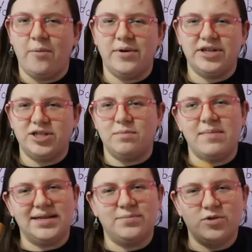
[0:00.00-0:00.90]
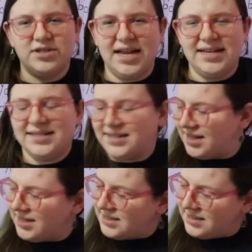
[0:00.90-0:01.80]
which makes more sense
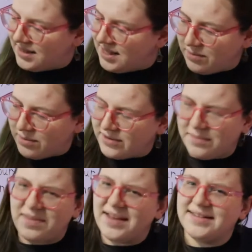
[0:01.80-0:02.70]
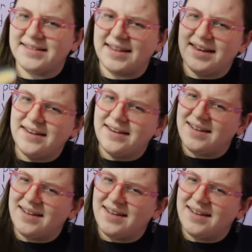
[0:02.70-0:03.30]
because there were some things that